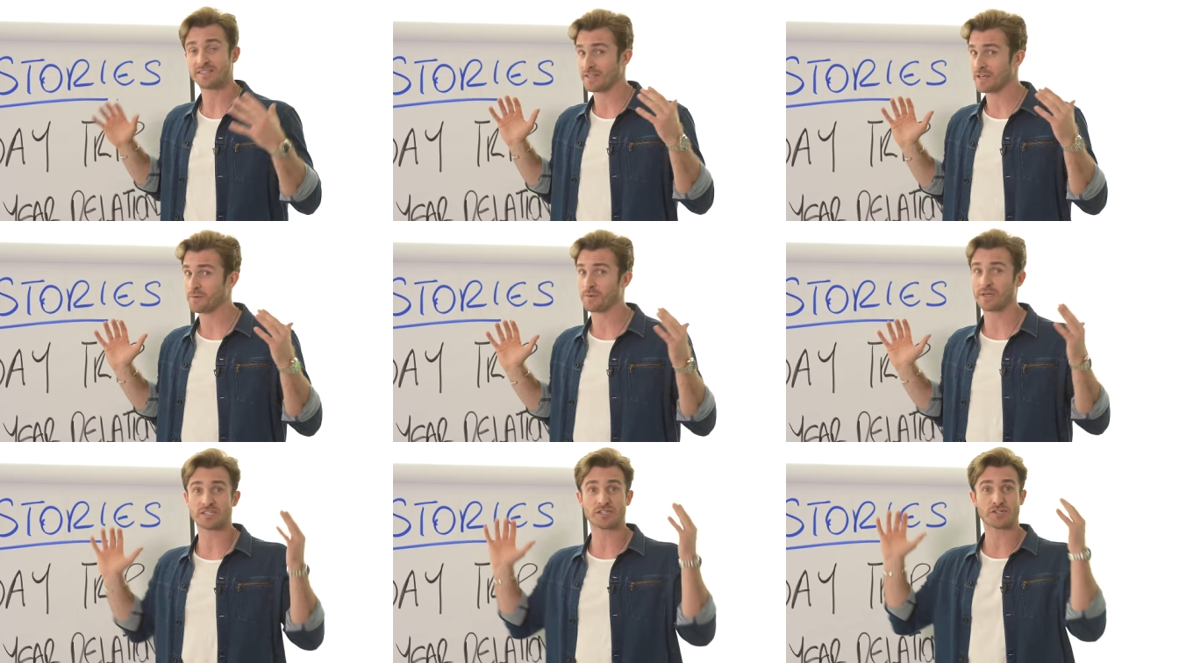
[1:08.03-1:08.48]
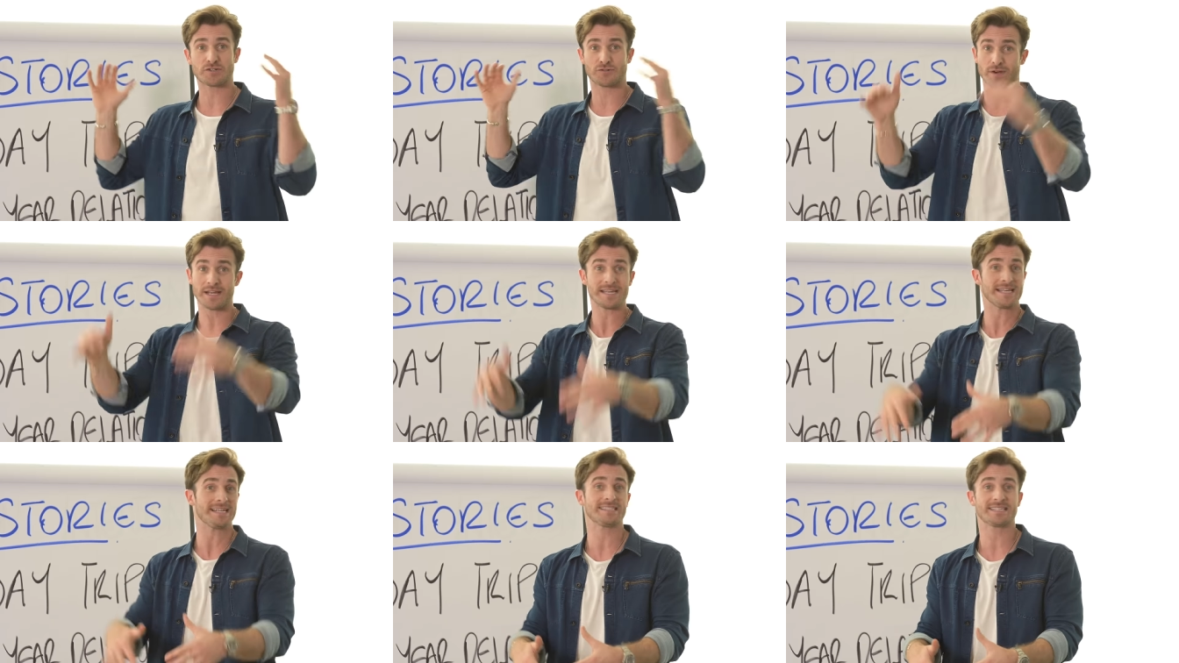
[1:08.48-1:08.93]
So they went
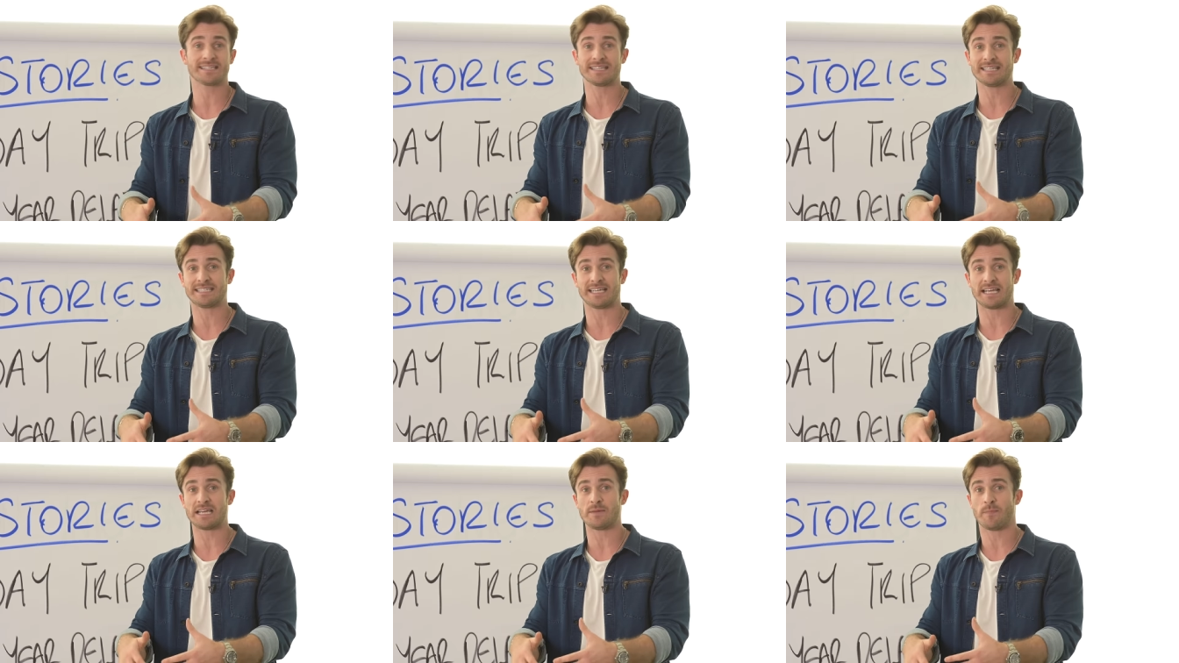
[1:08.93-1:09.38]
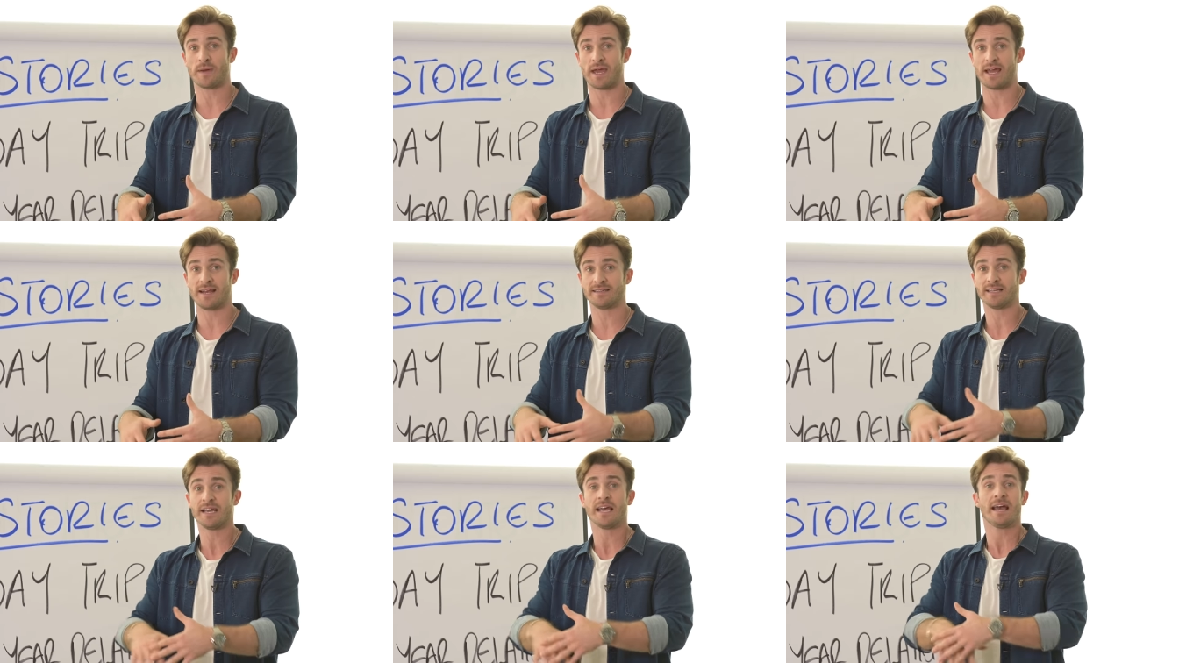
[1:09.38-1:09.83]
straight into the deep
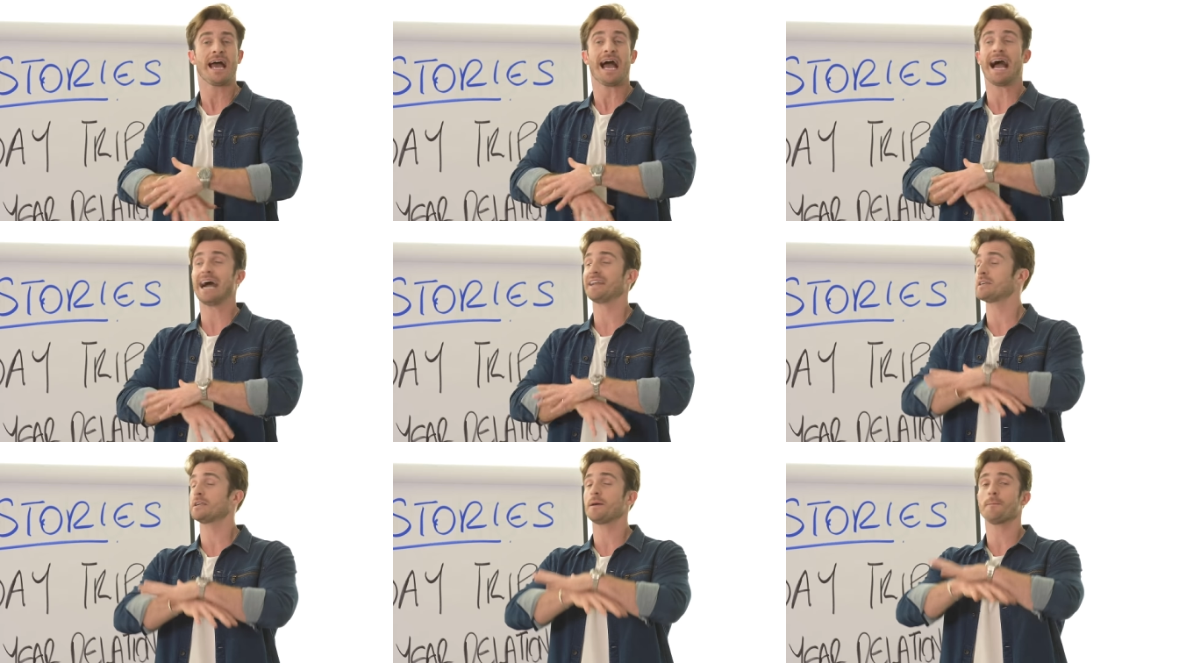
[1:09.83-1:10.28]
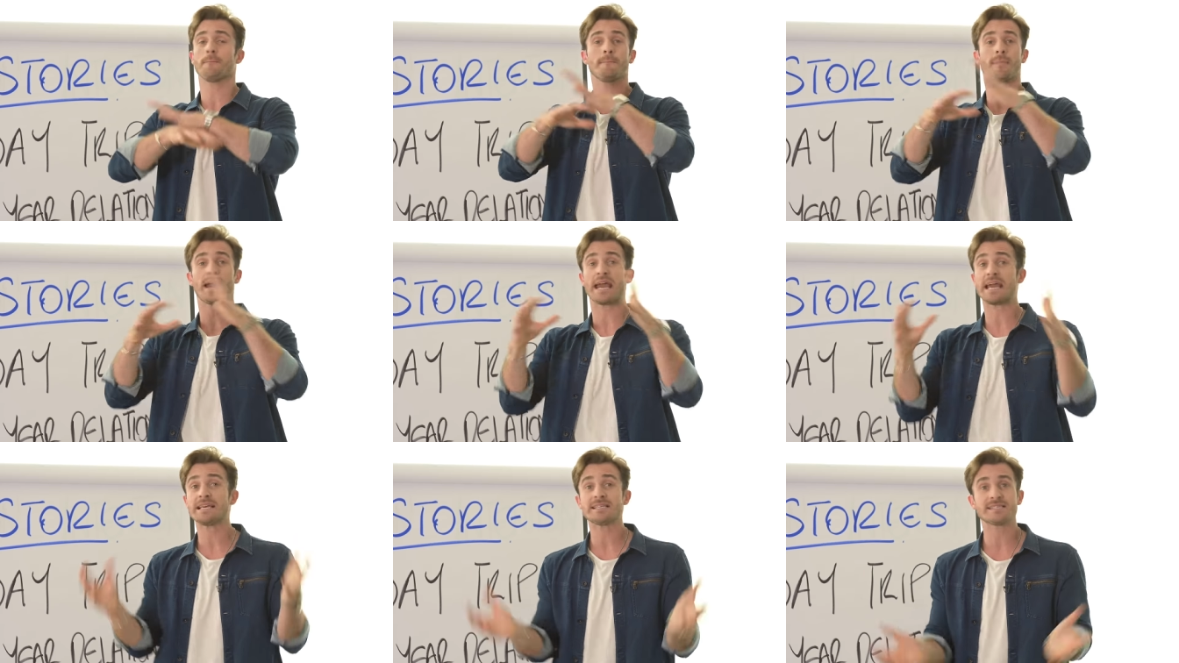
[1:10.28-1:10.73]
end, had an
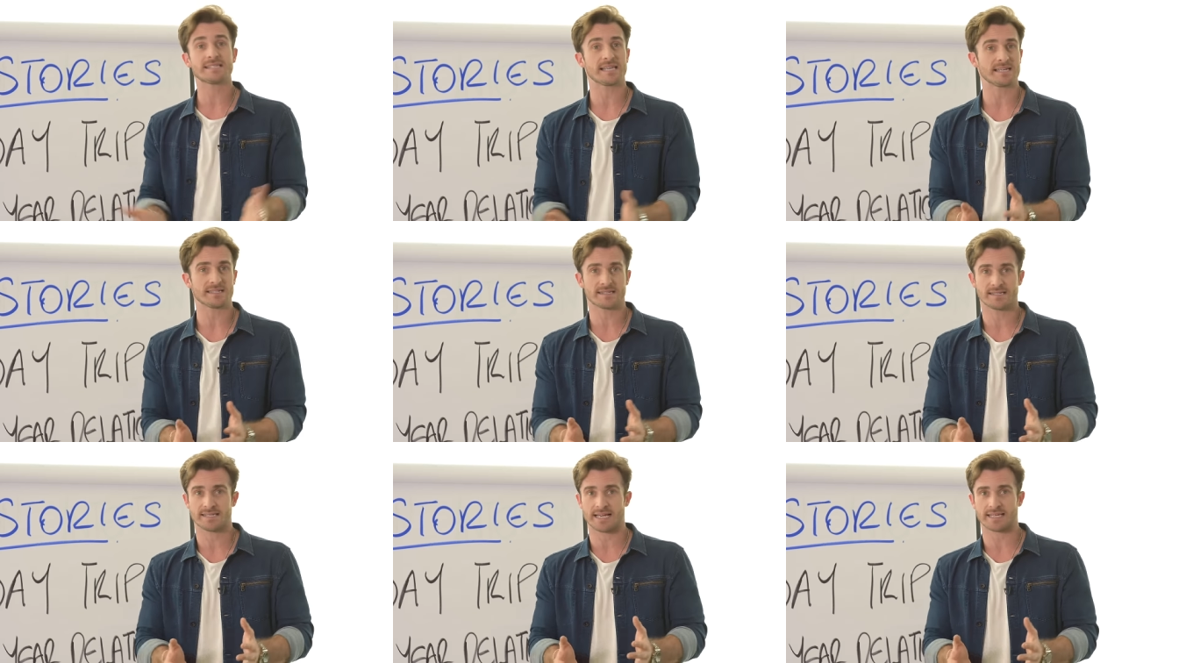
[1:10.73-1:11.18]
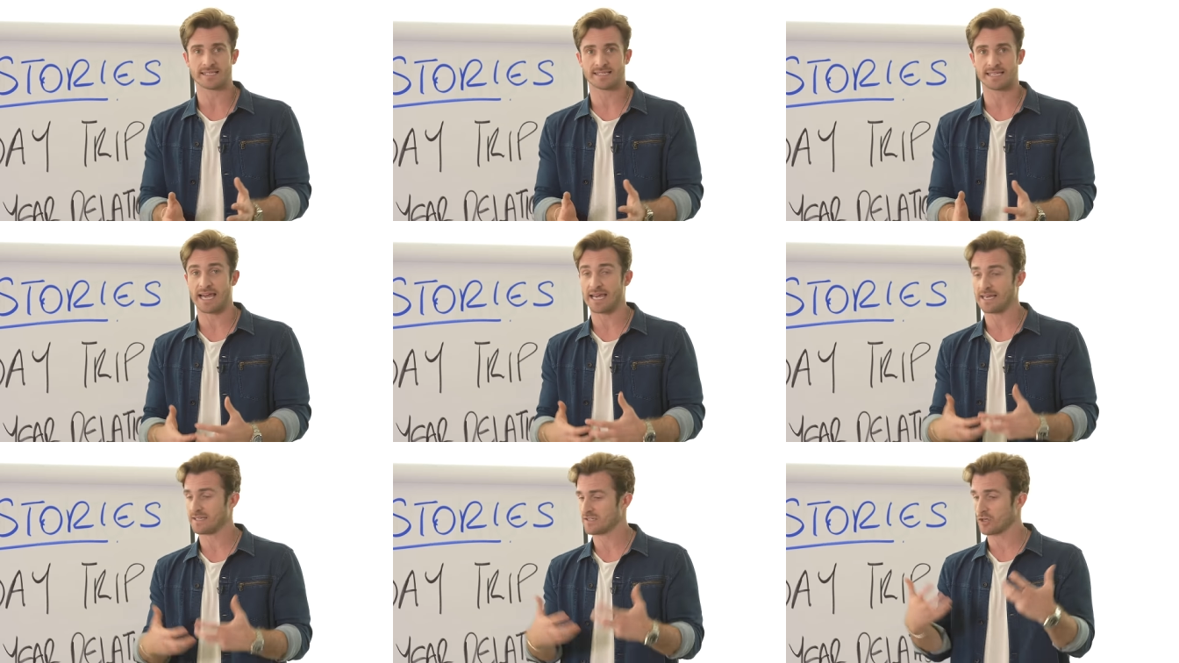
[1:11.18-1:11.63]
amazing 6
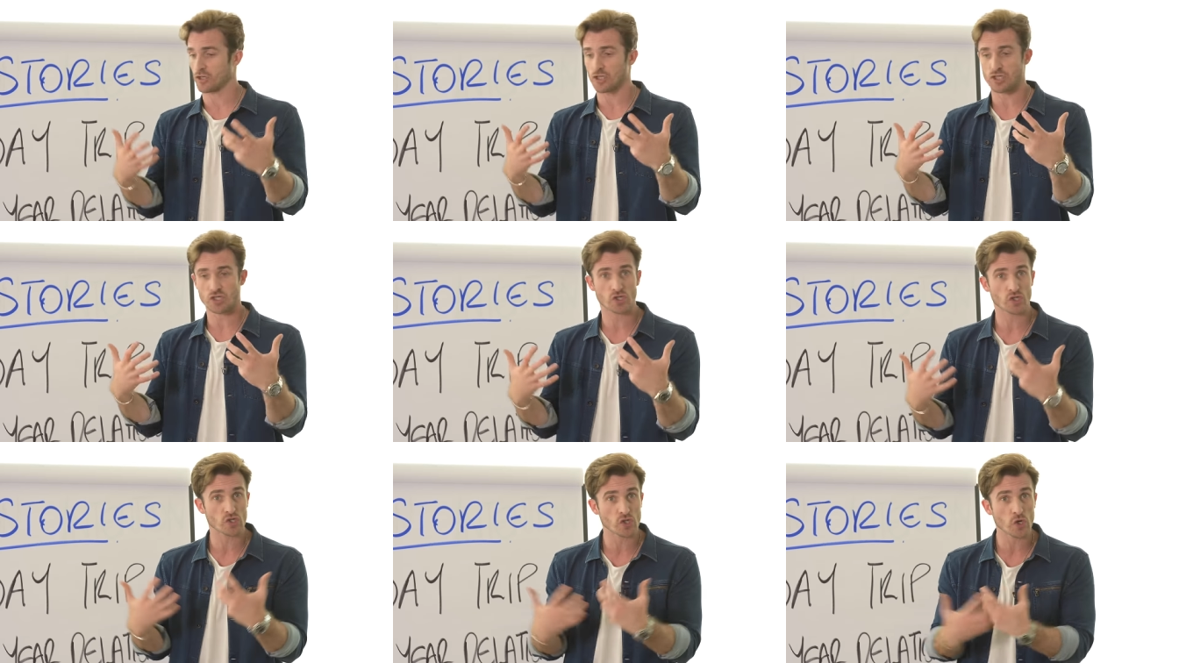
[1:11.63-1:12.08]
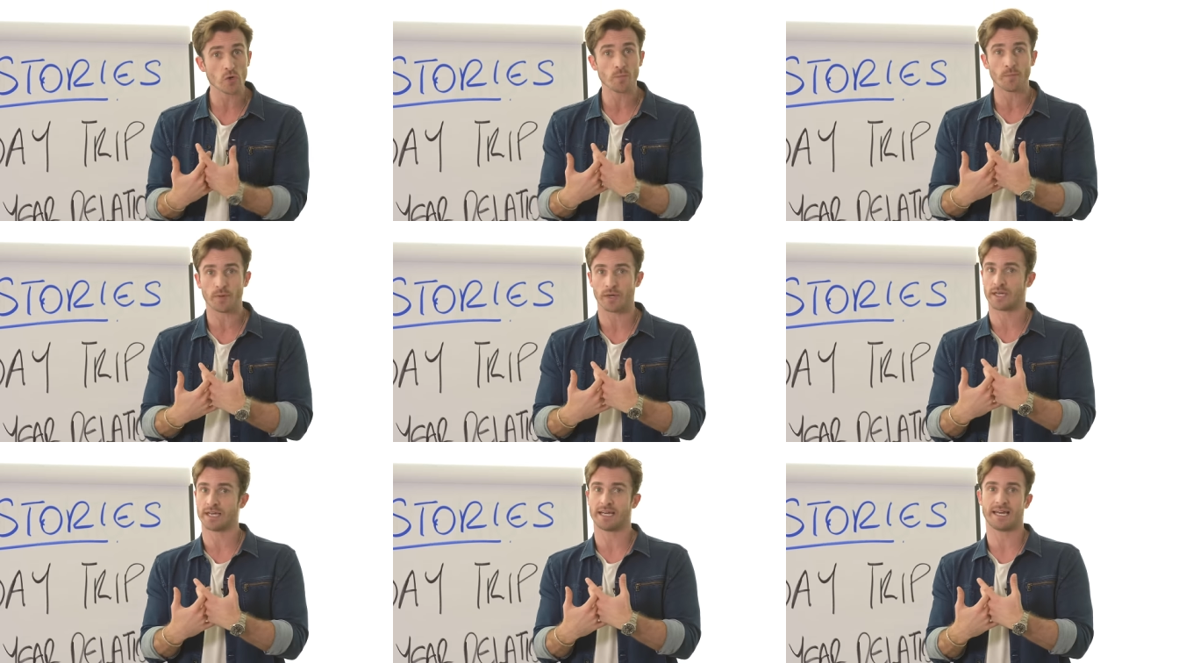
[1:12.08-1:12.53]
days, got
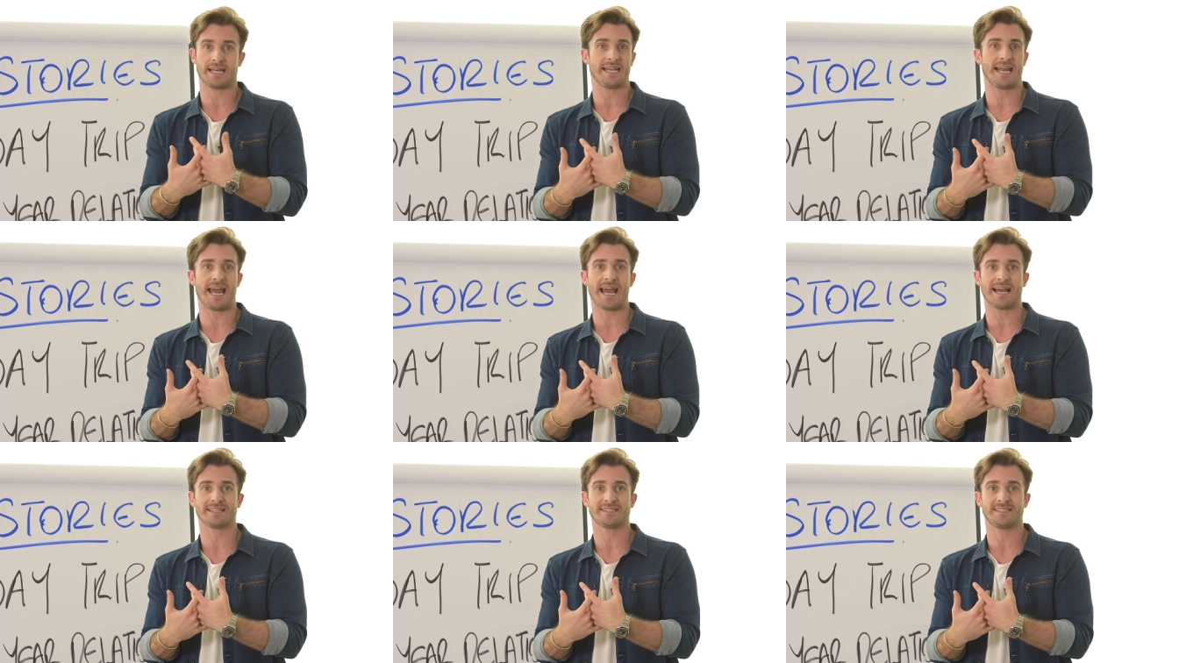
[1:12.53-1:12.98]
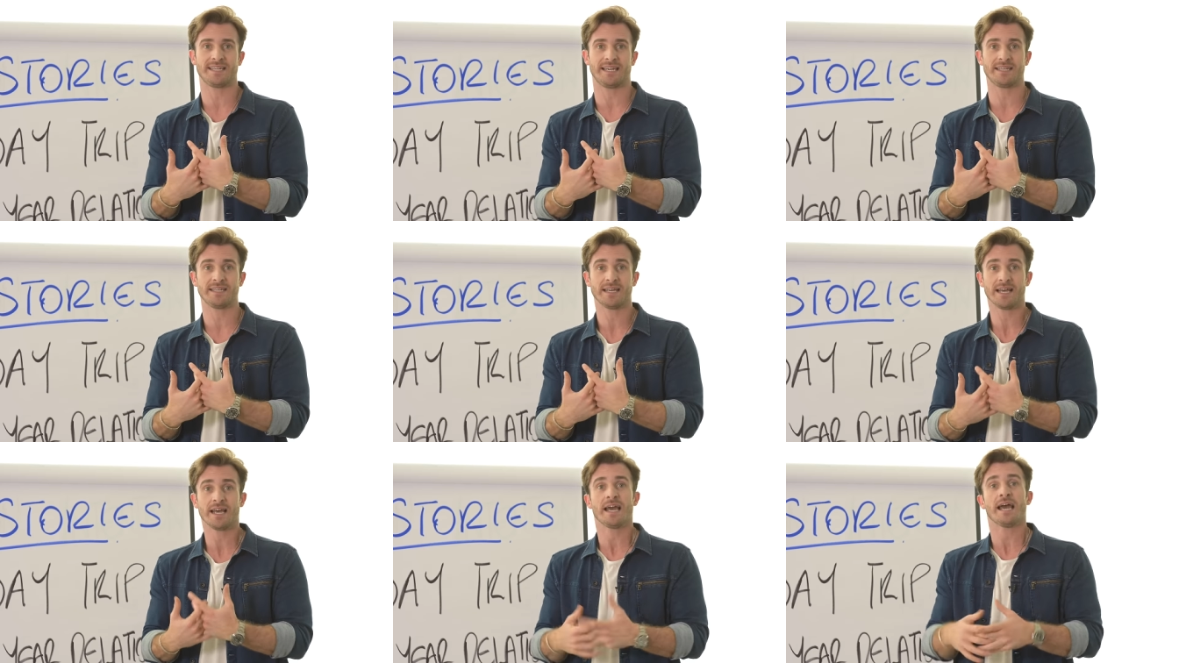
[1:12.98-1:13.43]
super
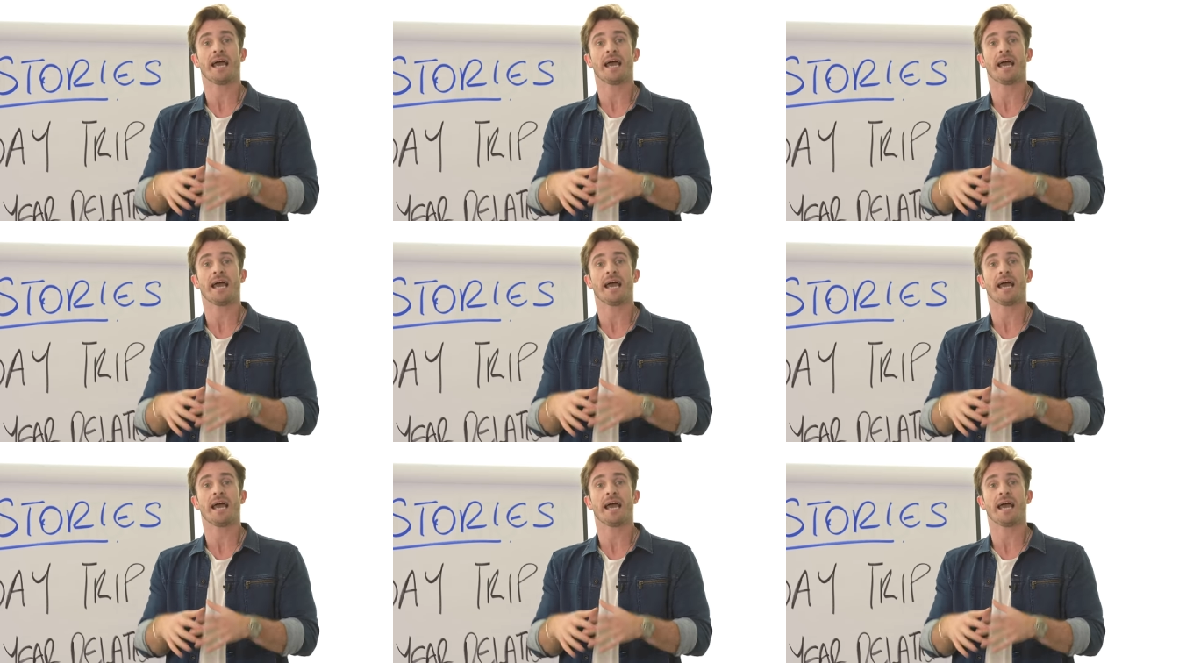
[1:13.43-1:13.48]
connected,